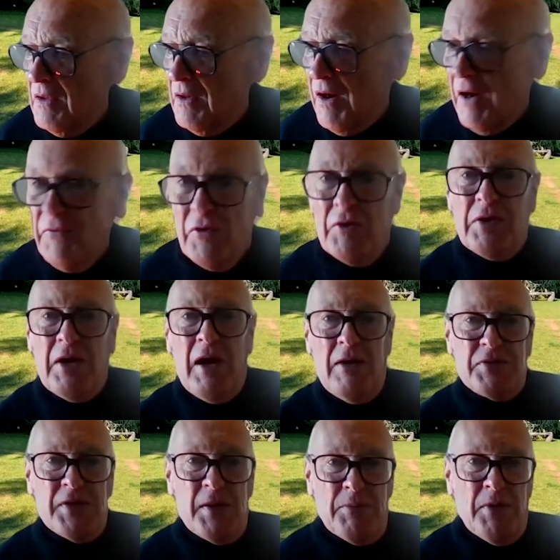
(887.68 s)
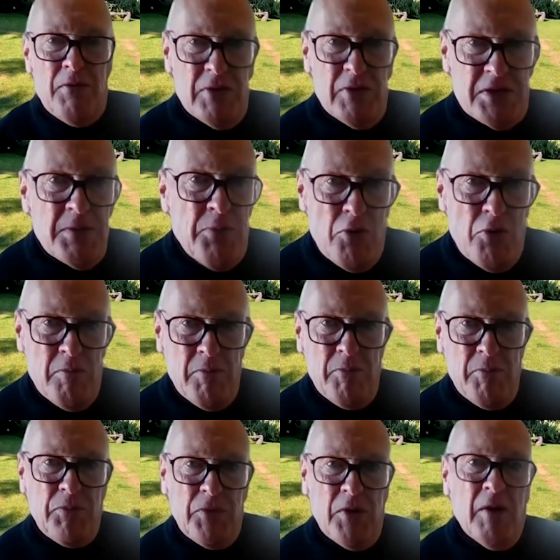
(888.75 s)
I've got to have something very simple.
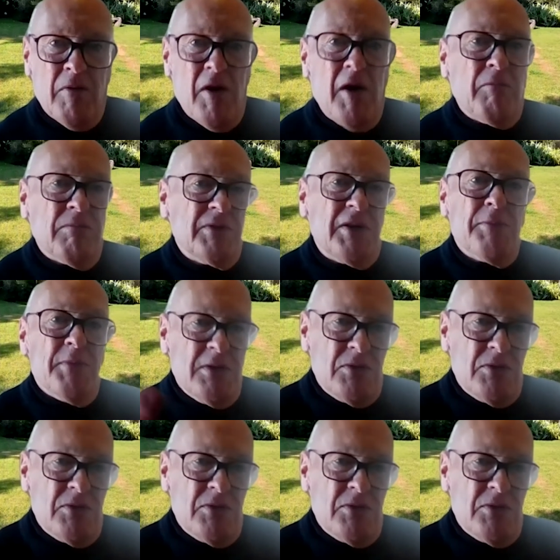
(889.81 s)
Give me